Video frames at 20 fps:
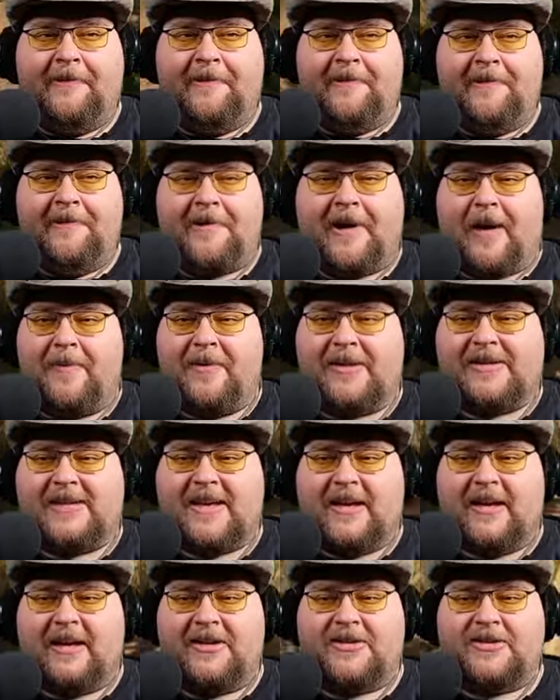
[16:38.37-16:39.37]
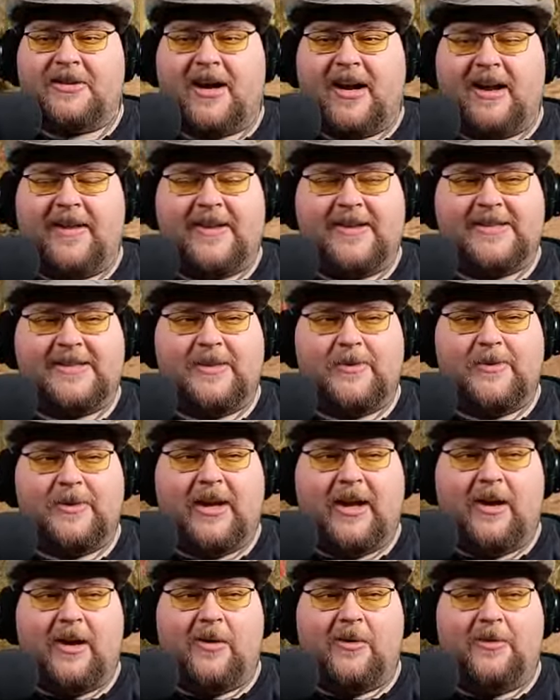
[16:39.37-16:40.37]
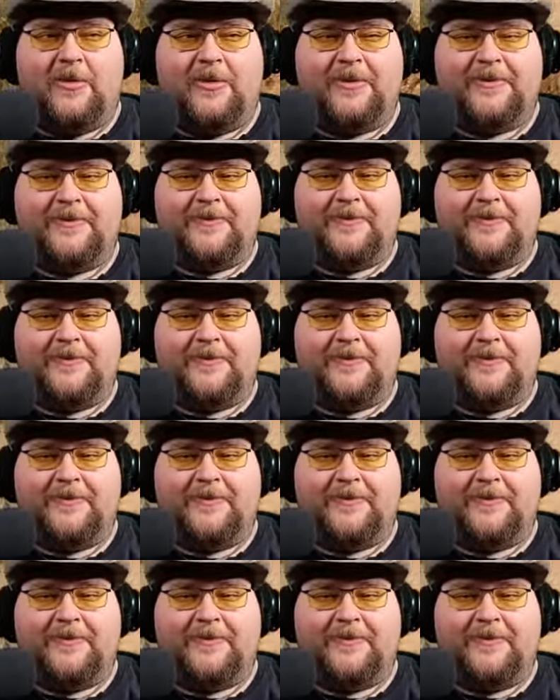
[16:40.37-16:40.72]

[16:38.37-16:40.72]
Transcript: Oh, I'm excited to try this. Here we go.